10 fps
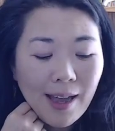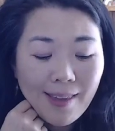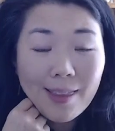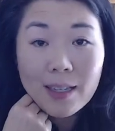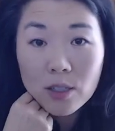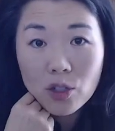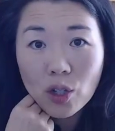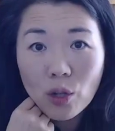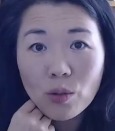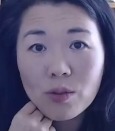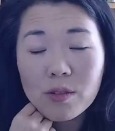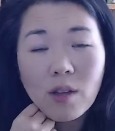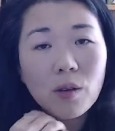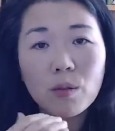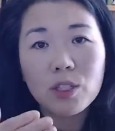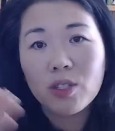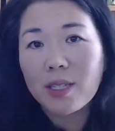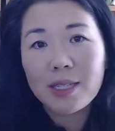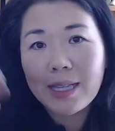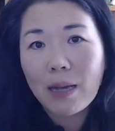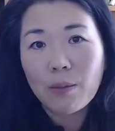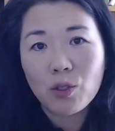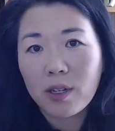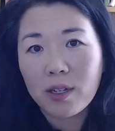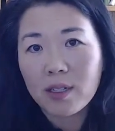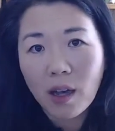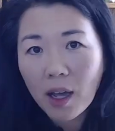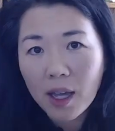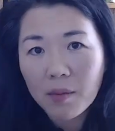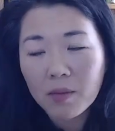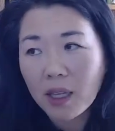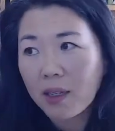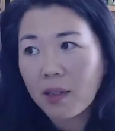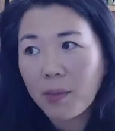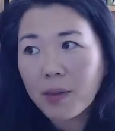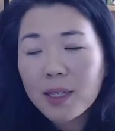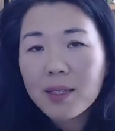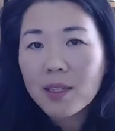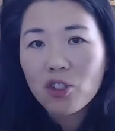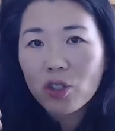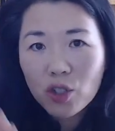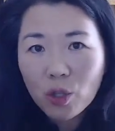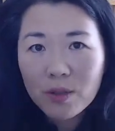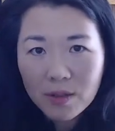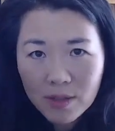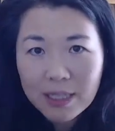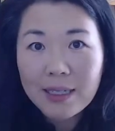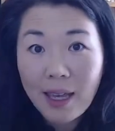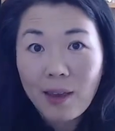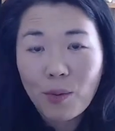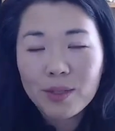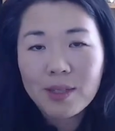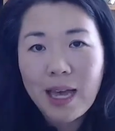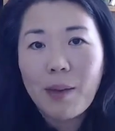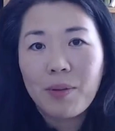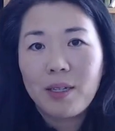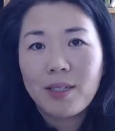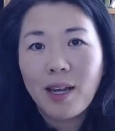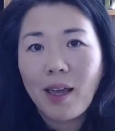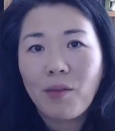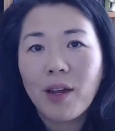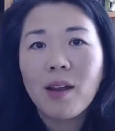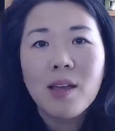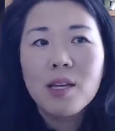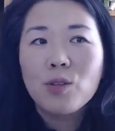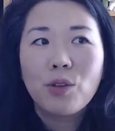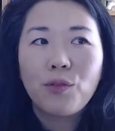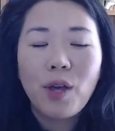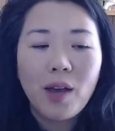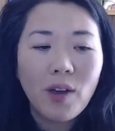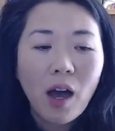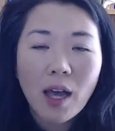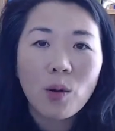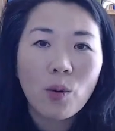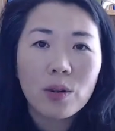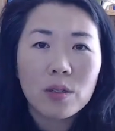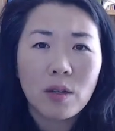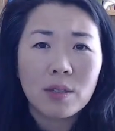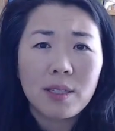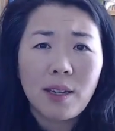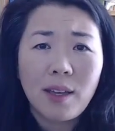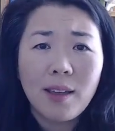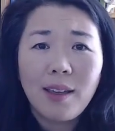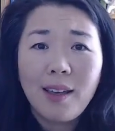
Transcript: And this shows not only just a snapshot in time, like a blood test just shows today what's happening today, right? So if you have a high cortisol today,